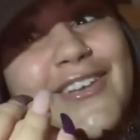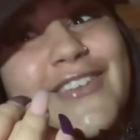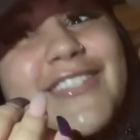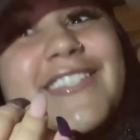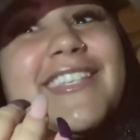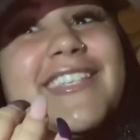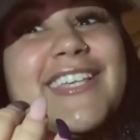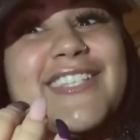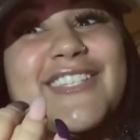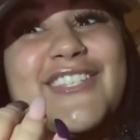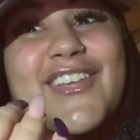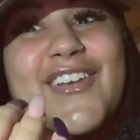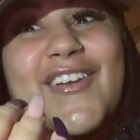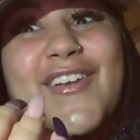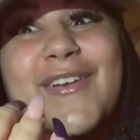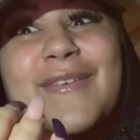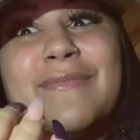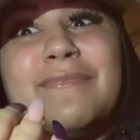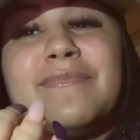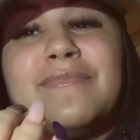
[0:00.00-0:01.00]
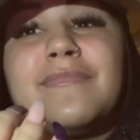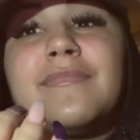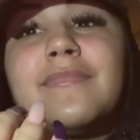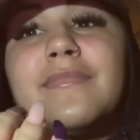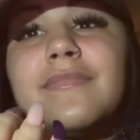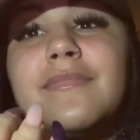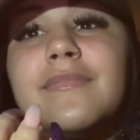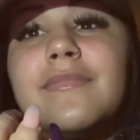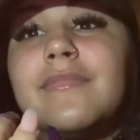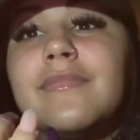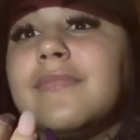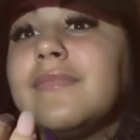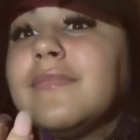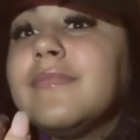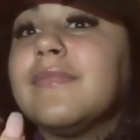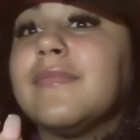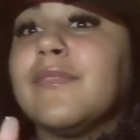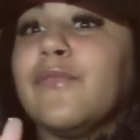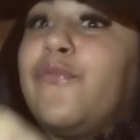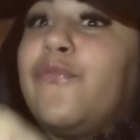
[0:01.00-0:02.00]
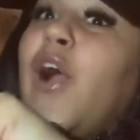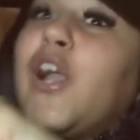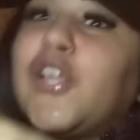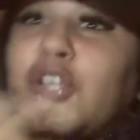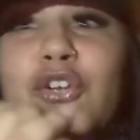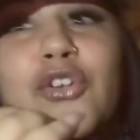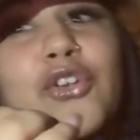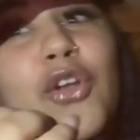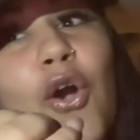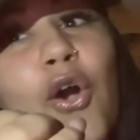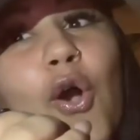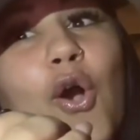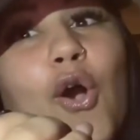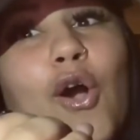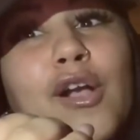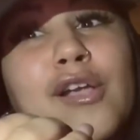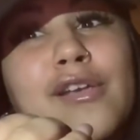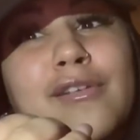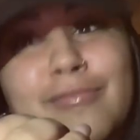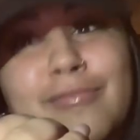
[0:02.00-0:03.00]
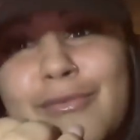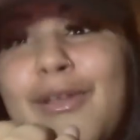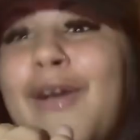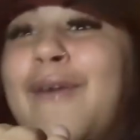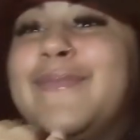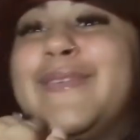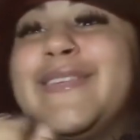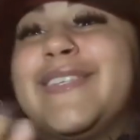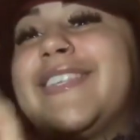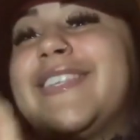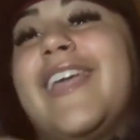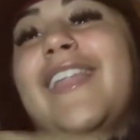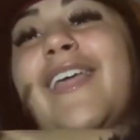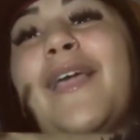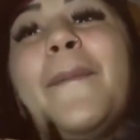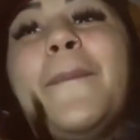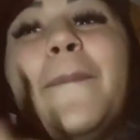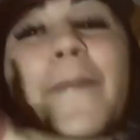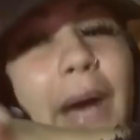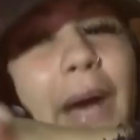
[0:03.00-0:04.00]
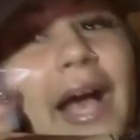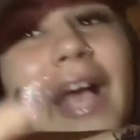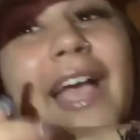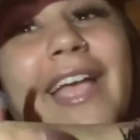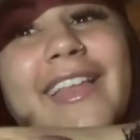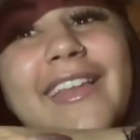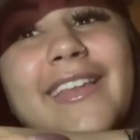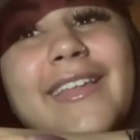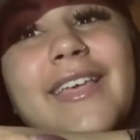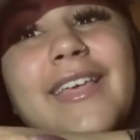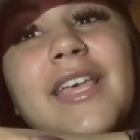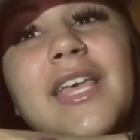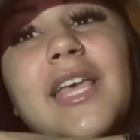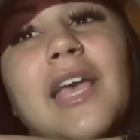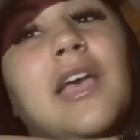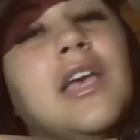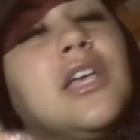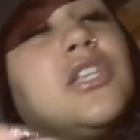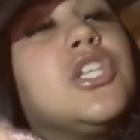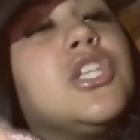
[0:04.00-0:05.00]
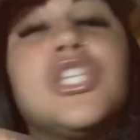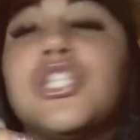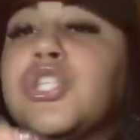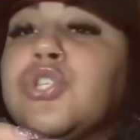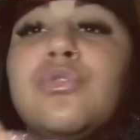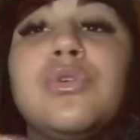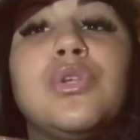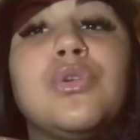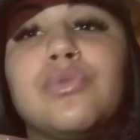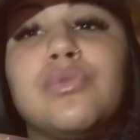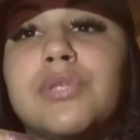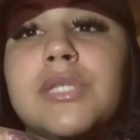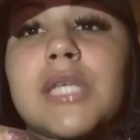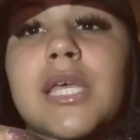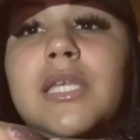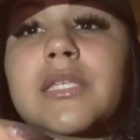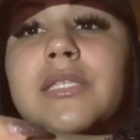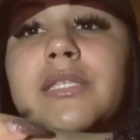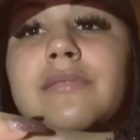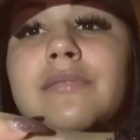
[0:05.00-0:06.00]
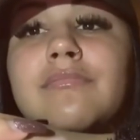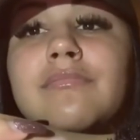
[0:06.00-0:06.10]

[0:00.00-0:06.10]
your sister. Fuck your dog. No, I'm just kidding. But just do you, sis.